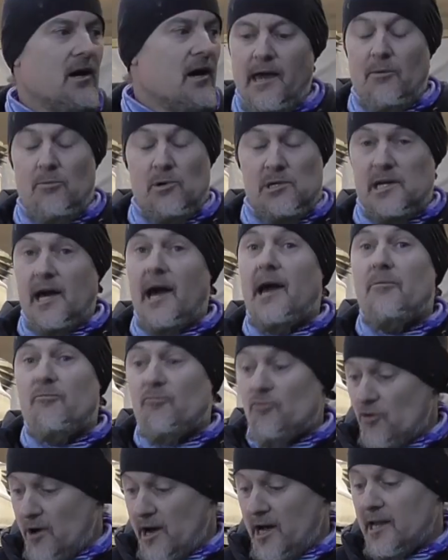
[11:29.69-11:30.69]
It was
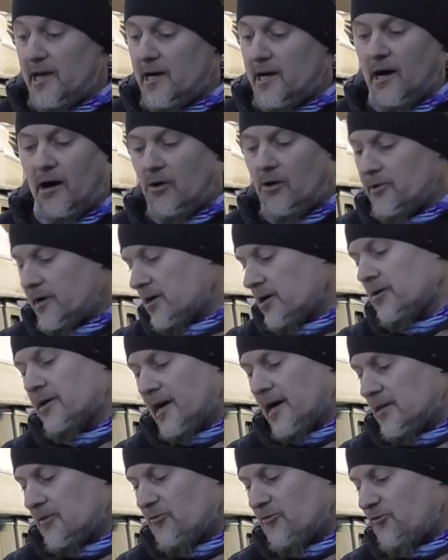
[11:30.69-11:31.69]
getting really cold, I couldn't
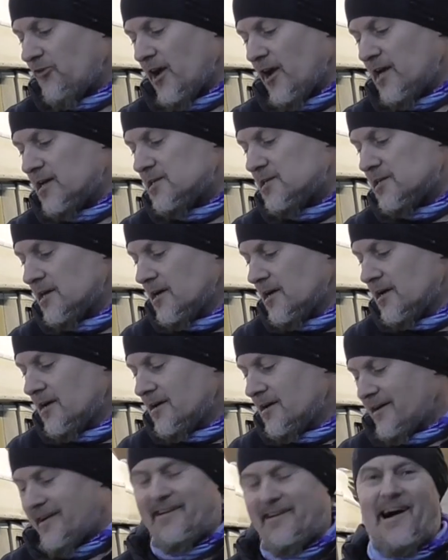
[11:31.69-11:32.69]
get the fillers,
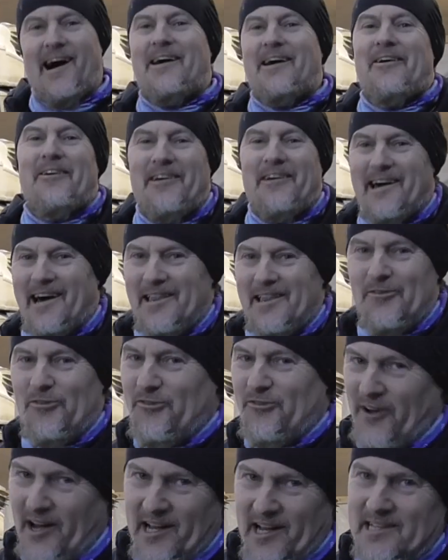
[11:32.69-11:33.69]
I couldn't get the
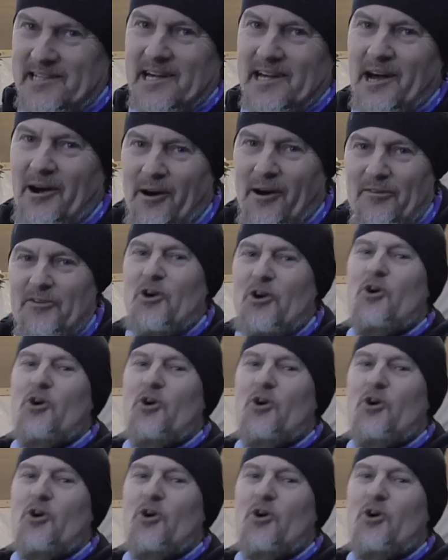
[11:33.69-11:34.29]
filler to go off.